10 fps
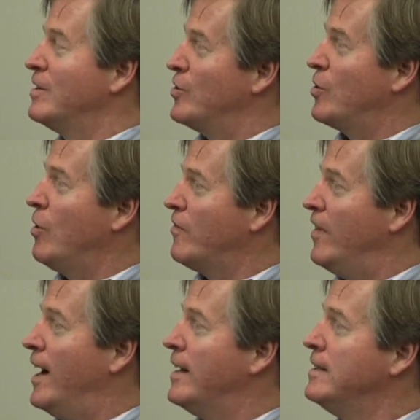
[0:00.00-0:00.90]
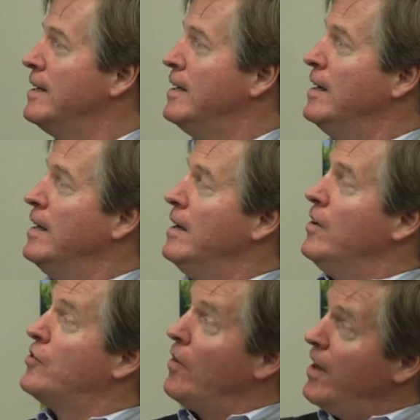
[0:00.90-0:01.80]
control for that.
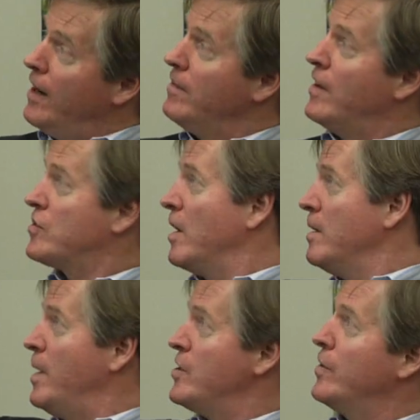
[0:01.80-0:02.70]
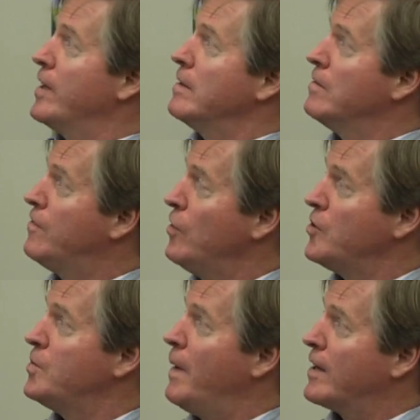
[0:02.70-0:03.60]
So they, they started measuring full
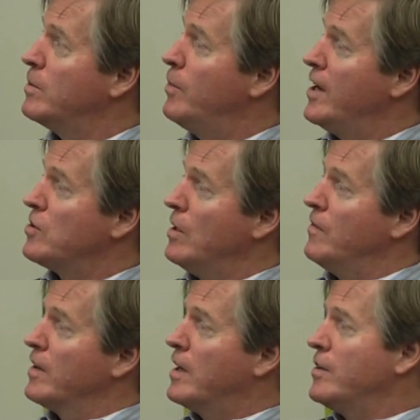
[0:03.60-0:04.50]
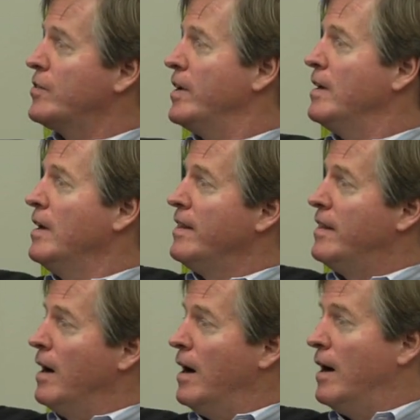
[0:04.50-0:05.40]
spectrum rates all over the country.
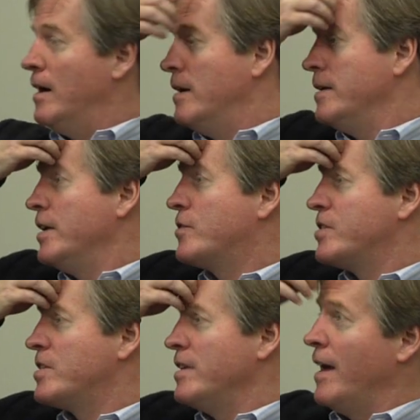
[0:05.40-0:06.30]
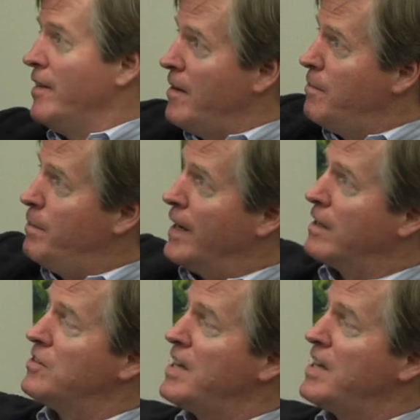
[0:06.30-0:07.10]
Uh, interest, they picked a